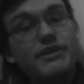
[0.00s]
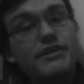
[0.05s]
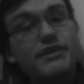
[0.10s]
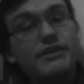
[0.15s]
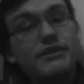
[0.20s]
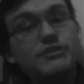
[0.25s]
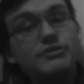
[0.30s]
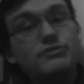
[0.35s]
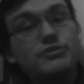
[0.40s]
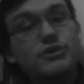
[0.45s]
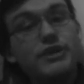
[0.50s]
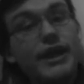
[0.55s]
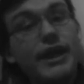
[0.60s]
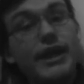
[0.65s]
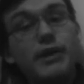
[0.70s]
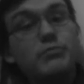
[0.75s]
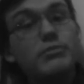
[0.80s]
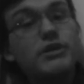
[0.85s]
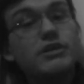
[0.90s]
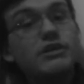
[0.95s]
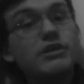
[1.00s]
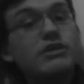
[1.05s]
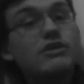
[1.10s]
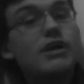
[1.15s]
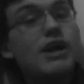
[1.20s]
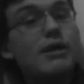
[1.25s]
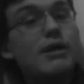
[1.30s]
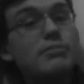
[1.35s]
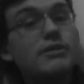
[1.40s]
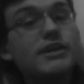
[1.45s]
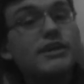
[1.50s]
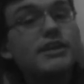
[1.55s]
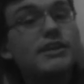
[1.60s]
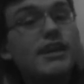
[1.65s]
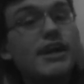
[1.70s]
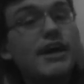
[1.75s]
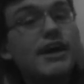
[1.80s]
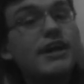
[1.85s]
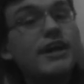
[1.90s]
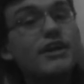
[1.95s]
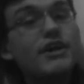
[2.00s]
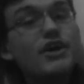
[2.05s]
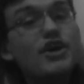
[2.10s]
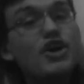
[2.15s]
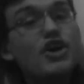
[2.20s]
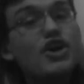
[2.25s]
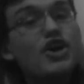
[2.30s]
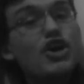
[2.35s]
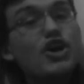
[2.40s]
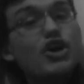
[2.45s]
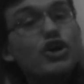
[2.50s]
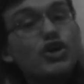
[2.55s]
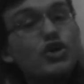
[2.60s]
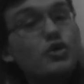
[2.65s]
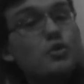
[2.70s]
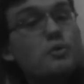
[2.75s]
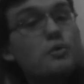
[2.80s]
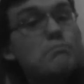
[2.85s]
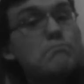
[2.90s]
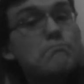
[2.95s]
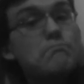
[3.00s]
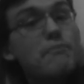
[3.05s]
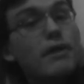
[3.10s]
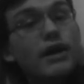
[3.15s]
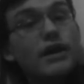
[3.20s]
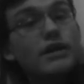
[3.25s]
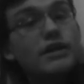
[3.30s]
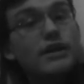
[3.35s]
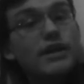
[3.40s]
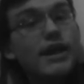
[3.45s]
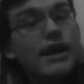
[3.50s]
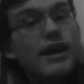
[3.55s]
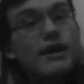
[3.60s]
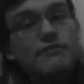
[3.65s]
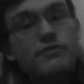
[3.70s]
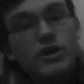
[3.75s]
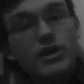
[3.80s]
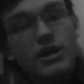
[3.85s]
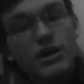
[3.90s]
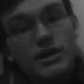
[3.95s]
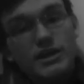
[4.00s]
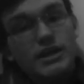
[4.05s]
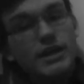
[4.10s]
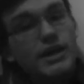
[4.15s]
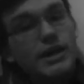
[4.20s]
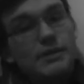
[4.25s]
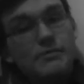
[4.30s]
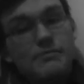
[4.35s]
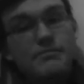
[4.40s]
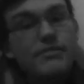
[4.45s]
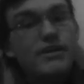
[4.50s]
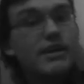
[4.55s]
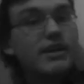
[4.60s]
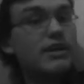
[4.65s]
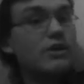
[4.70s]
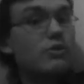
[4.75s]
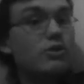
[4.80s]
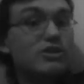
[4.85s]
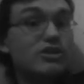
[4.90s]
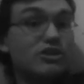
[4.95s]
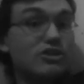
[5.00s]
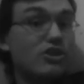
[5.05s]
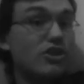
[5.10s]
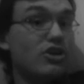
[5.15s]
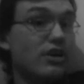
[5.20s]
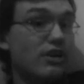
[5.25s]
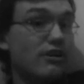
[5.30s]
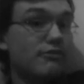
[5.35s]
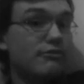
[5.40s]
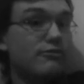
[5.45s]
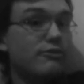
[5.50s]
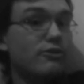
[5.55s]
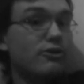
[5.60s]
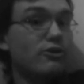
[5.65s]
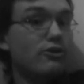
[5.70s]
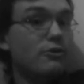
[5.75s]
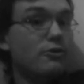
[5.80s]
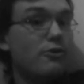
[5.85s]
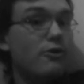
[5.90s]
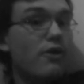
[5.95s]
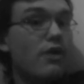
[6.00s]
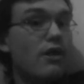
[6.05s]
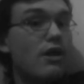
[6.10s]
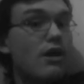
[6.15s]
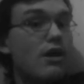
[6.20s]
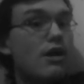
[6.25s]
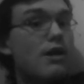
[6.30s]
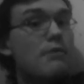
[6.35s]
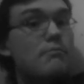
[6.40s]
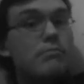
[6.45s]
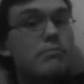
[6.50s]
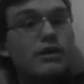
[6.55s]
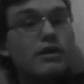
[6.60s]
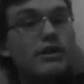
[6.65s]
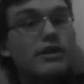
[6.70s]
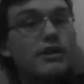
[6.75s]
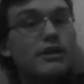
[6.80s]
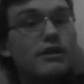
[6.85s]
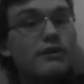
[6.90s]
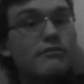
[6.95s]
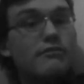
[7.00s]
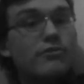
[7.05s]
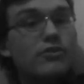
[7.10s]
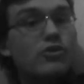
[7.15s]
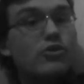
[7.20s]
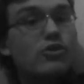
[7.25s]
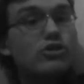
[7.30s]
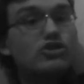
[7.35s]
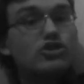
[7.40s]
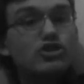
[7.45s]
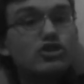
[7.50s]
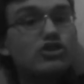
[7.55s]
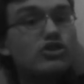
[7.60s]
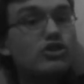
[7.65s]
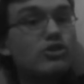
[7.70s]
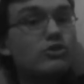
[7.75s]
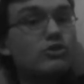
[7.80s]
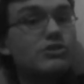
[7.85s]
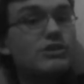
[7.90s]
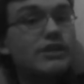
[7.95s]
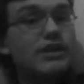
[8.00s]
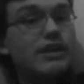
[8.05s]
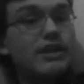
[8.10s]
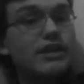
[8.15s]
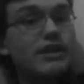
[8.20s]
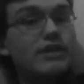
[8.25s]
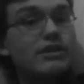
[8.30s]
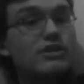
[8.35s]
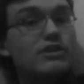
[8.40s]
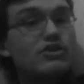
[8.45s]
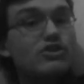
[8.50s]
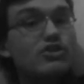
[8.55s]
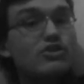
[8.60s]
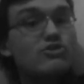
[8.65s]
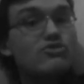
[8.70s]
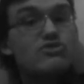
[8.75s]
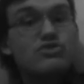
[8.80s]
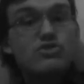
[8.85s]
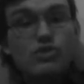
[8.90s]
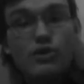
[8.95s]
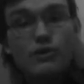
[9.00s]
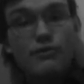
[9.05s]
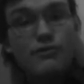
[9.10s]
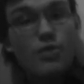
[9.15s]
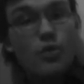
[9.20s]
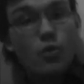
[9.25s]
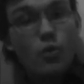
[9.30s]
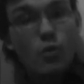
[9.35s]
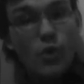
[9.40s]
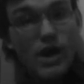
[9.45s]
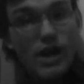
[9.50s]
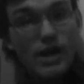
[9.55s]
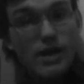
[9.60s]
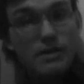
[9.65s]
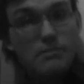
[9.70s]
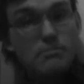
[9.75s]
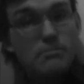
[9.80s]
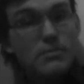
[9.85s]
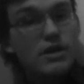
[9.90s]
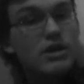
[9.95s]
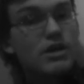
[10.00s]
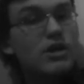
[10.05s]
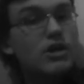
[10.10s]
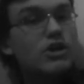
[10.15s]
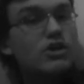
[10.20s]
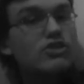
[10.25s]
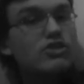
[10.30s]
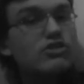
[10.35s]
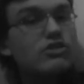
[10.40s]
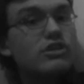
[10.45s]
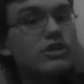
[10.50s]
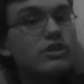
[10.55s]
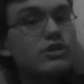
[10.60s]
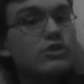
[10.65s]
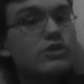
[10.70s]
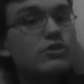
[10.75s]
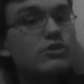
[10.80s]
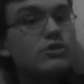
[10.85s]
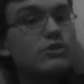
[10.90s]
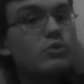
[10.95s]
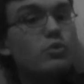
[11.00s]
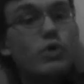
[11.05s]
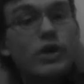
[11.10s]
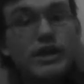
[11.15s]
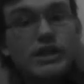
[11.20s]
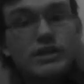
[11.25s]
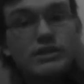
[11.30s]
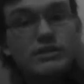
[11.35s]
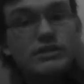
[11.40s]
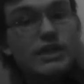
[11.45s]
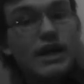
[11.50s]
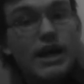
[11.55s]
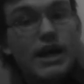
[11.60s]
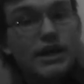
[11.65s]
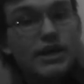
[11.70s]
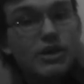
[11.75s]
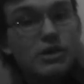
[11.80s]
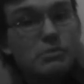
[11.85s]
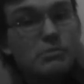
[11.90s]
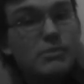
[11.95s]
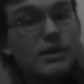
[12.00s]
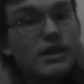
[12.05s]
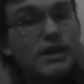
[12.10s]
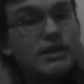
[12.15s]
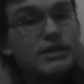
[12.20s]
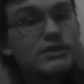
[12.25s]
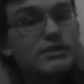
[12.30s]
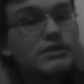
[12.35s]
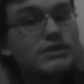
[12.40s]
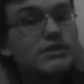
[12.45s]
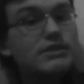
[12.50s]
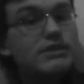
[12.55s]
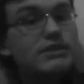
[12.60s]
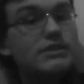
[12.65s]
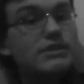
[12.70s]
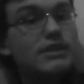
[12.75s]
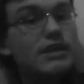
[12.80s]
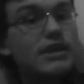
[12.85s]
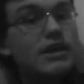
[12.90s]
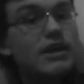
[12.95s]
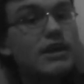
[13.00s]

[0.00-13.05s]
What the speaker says: things for gaming and crap like that, you might have a hard time finding what you're looking for. But if you are just using it to surf the web, to write documents,